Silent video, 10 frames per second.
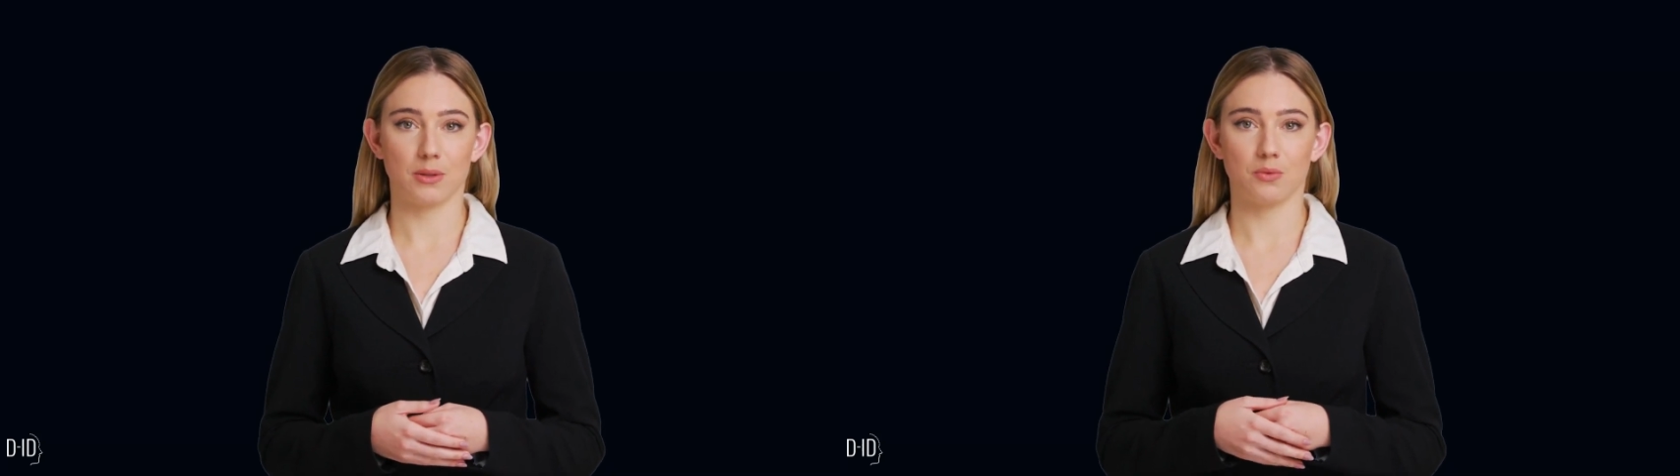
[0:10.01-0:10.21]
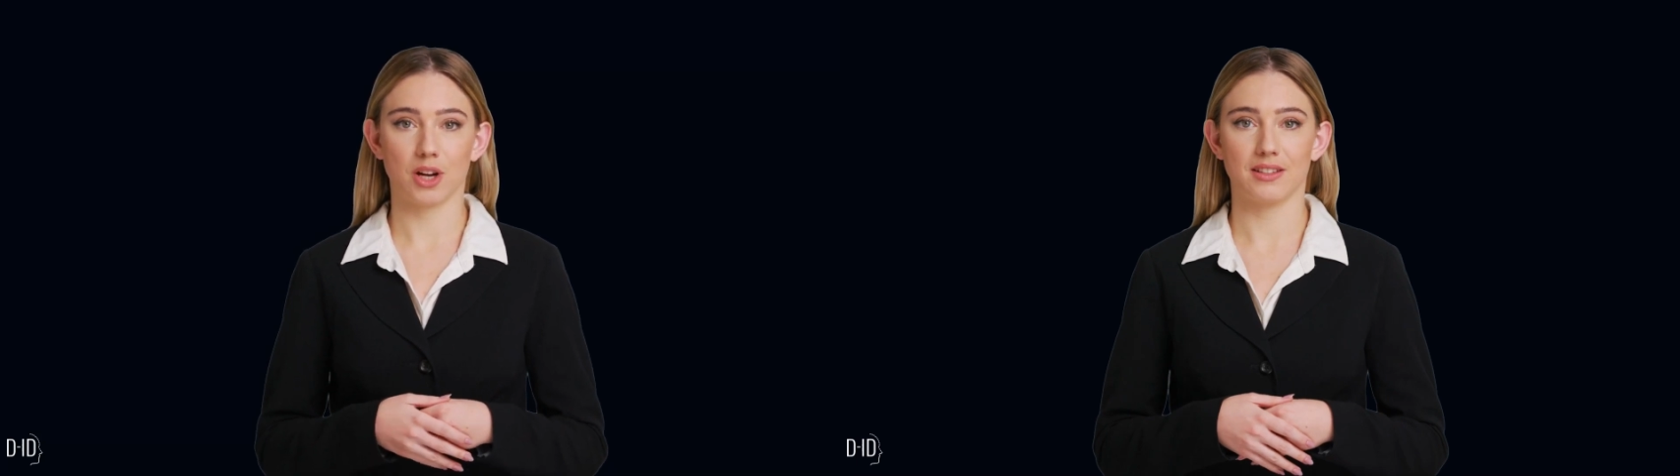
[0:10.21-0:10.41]

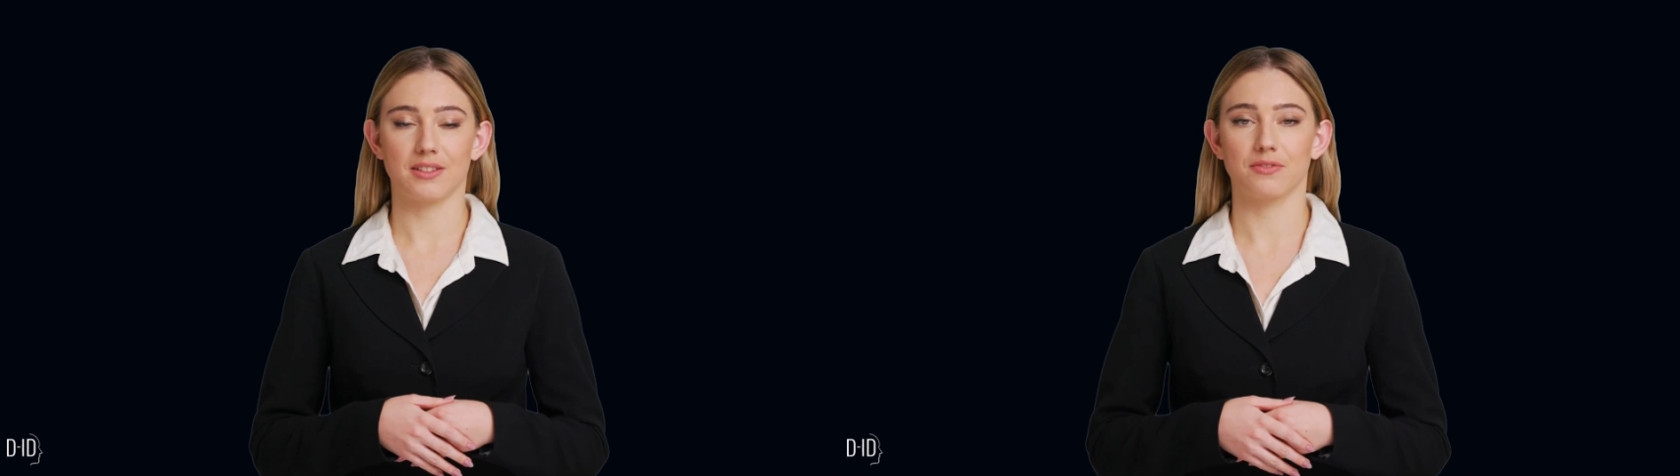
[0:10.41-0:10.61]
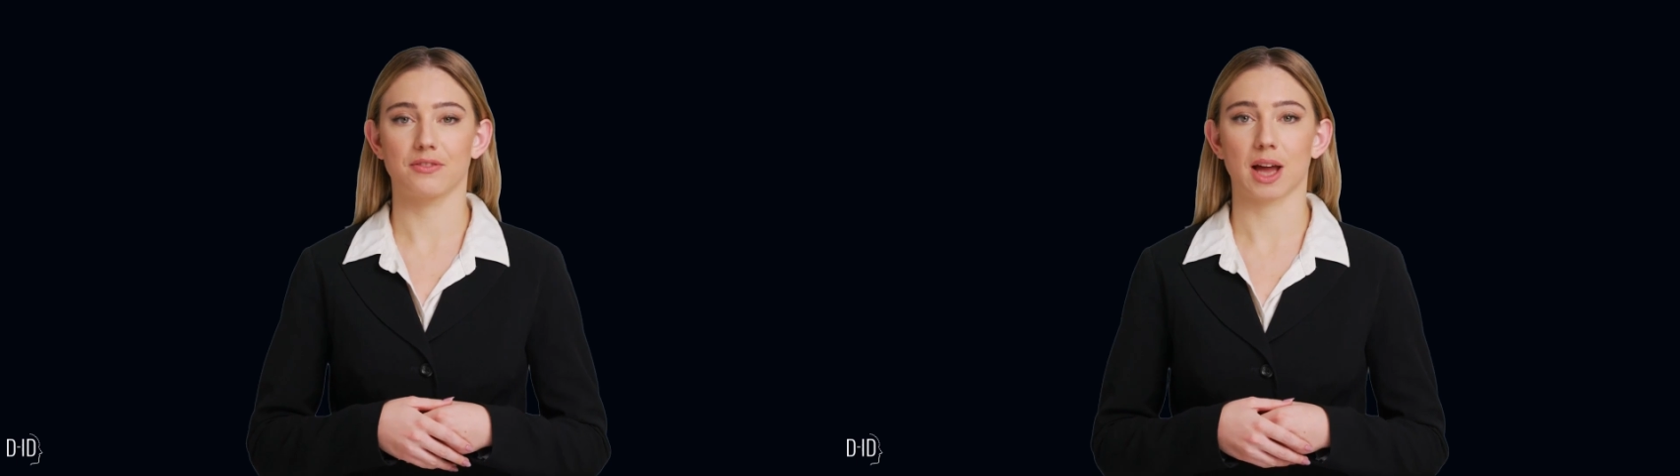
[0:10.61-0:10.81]

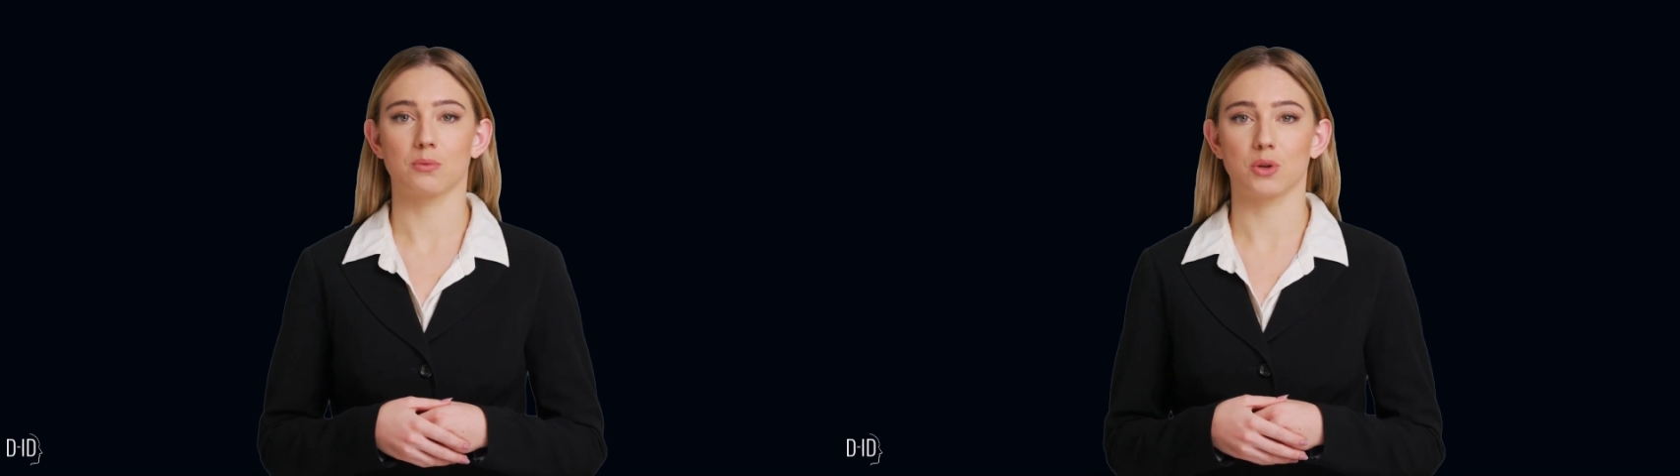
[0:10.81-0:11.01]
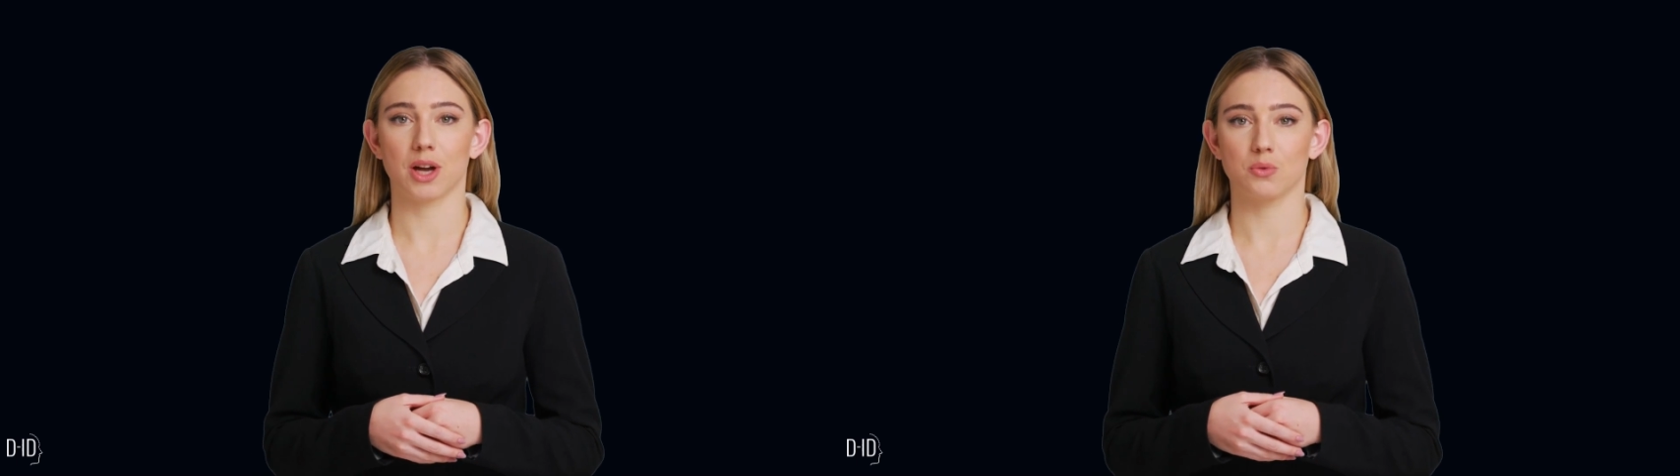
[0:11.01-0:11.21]
objectives
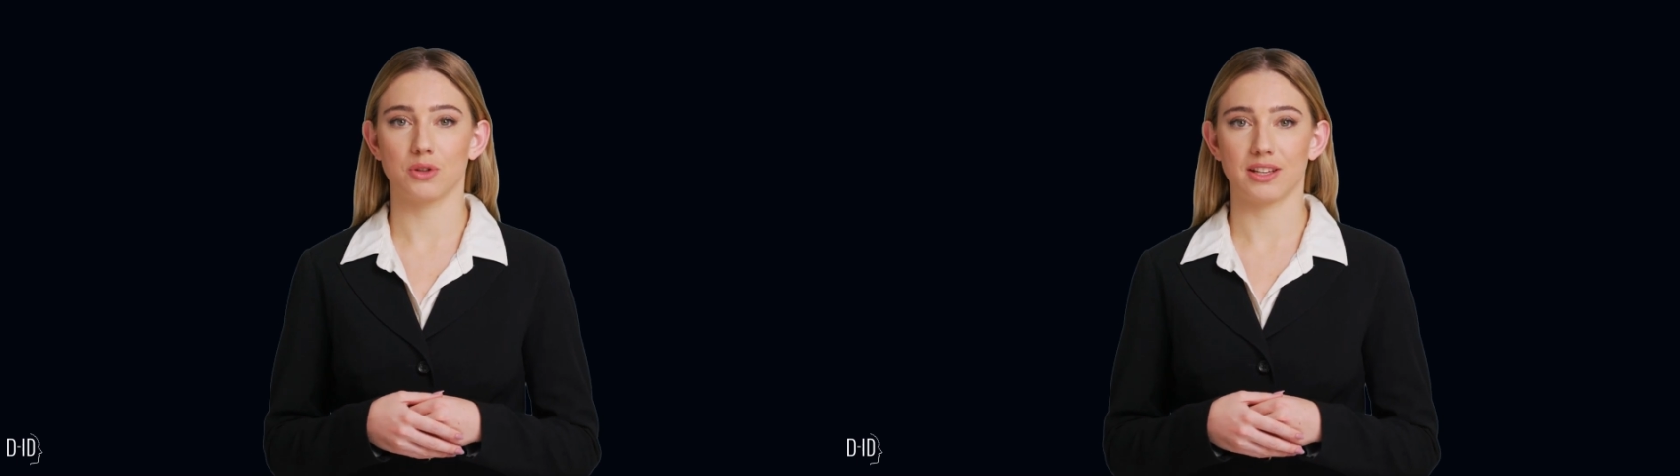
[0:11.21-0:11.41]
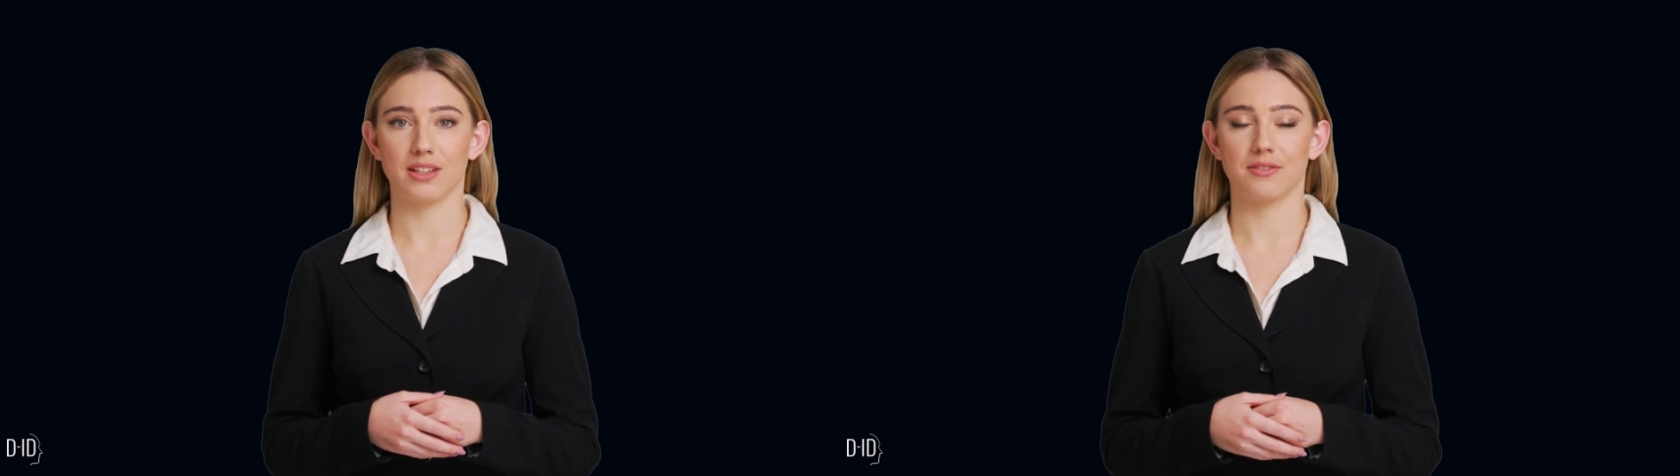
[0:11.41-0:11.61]
and
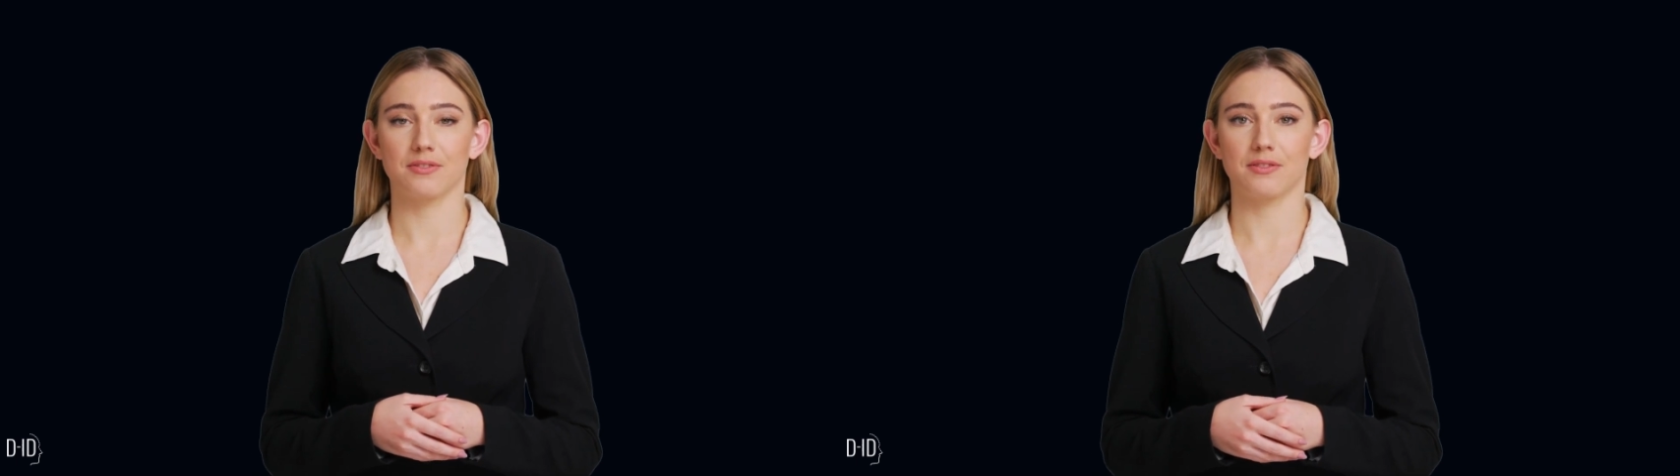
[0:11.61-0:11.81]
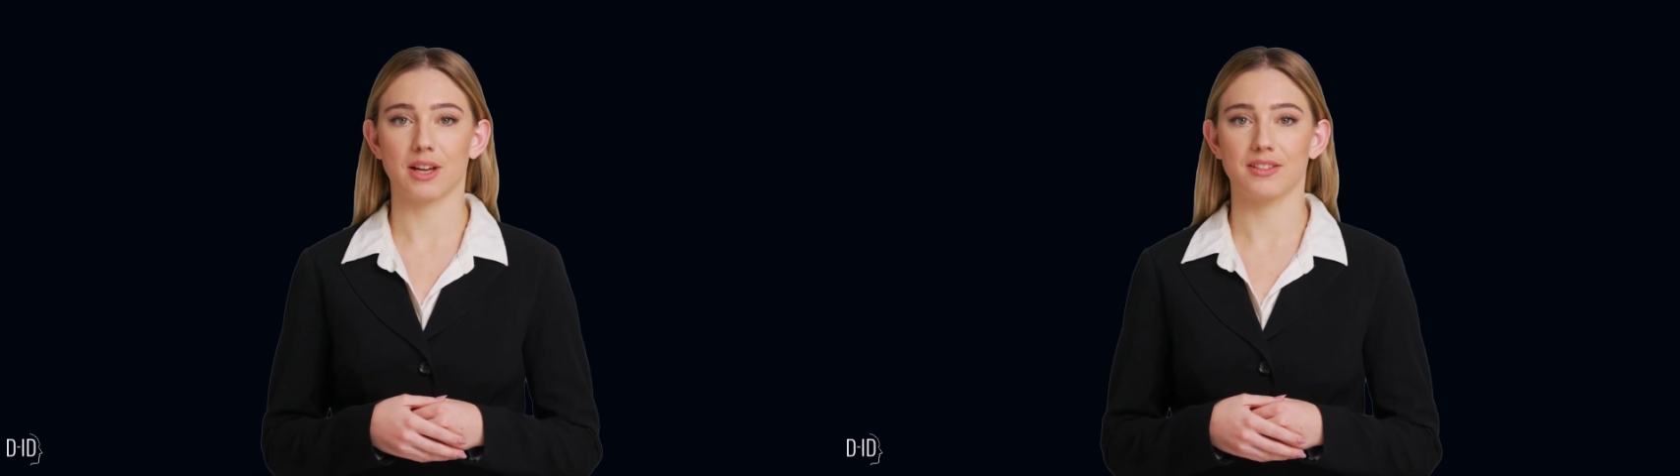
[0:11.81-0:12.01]
priorities,